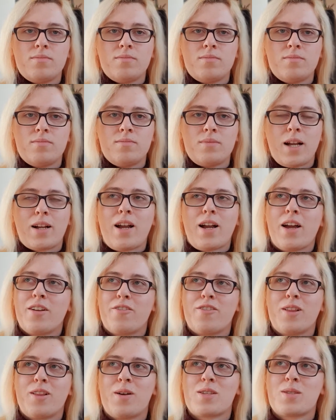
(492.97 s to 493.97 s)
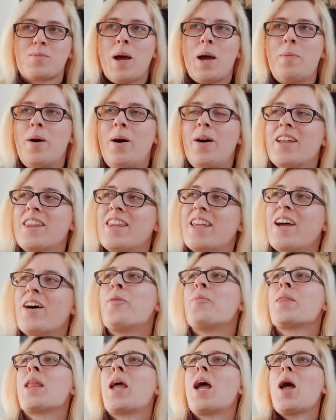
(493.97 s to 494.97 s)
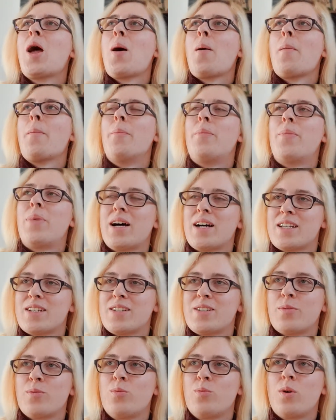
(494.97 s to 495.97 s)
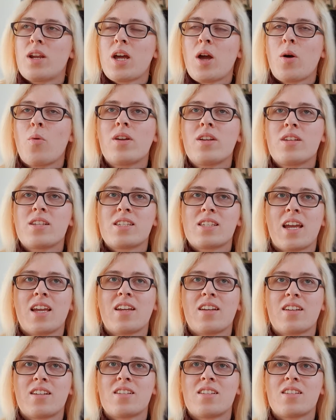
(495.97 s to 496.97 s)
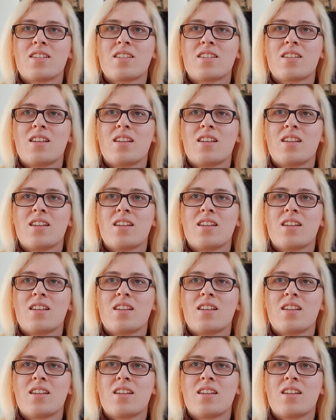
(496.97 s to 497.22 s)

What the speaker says: I kind of lost my point there. But what I want to say is,